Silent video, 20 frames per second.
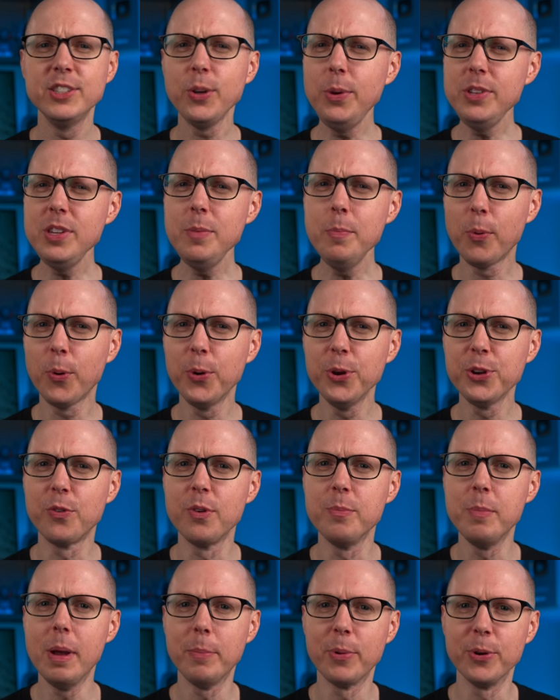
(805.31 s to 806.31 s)
always important to
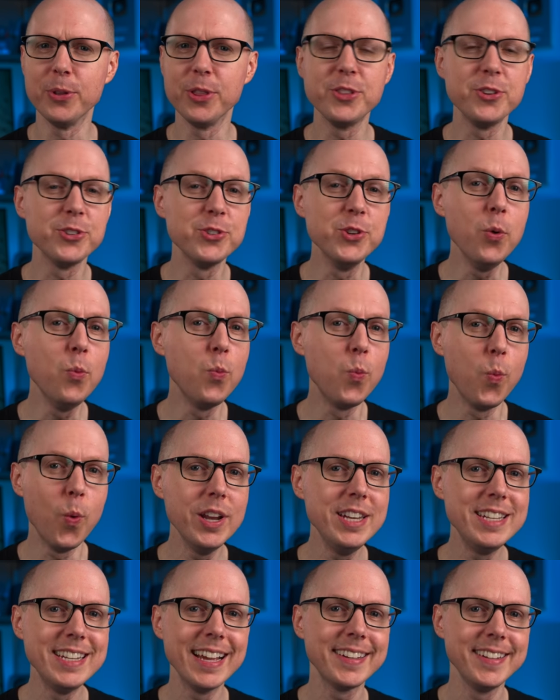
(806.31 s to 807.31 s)
remember that there's no
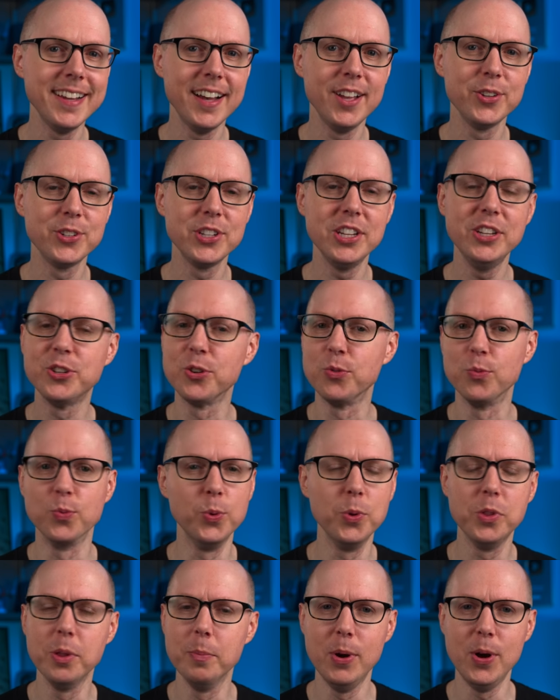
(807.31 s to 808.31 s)
one technology to
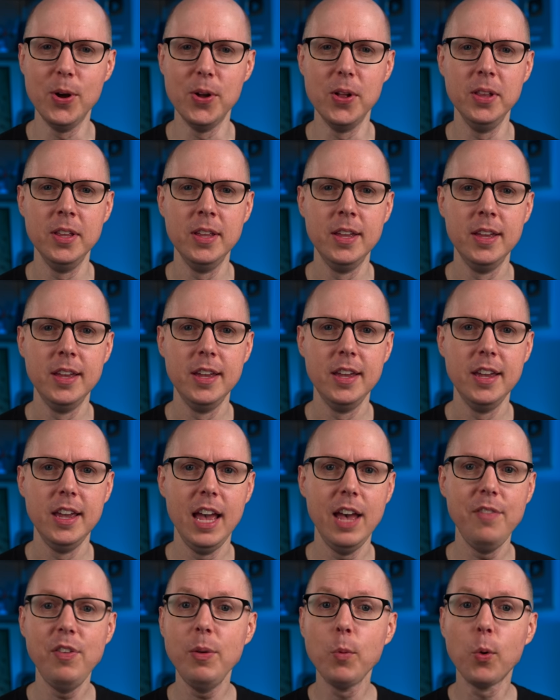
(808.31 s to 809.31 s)
rule them all.
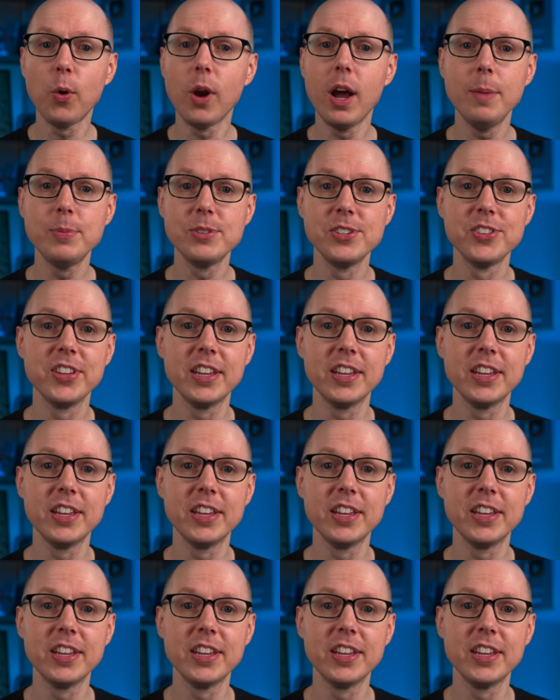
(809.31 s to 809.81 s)
Having more options